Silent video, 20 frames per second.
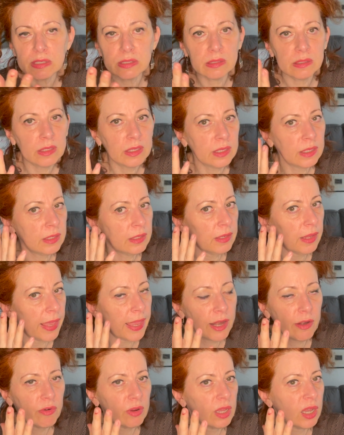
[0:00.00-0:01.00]
in
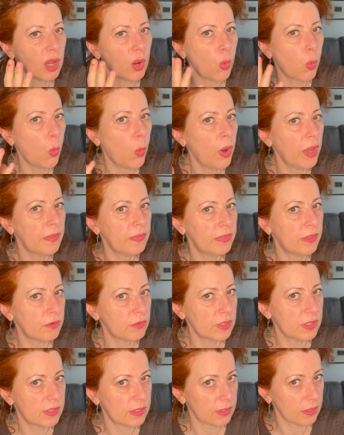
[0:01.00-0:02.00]
area when there
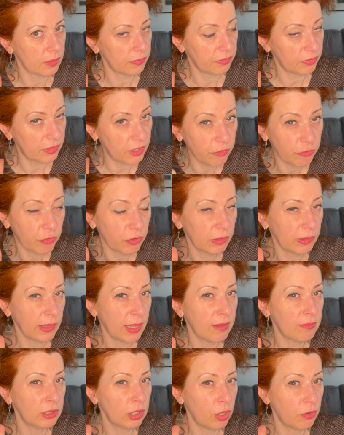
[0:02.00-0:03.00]
is a different
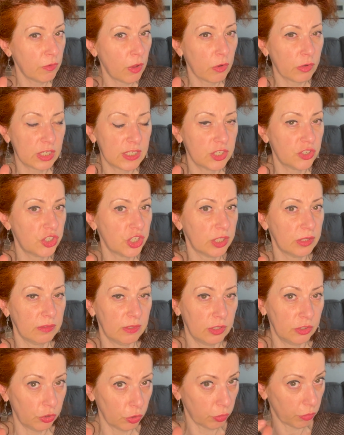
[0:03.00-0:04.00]
level of oxygen
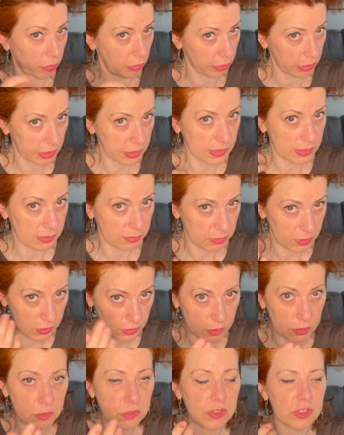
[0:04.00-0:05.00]
that your organism is
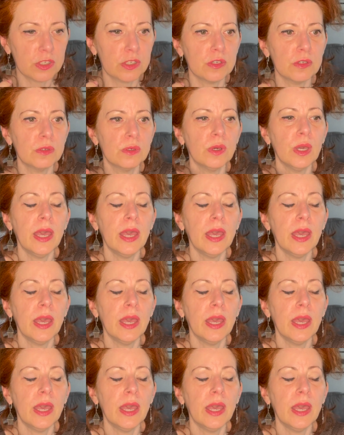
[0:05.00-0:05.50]
used to,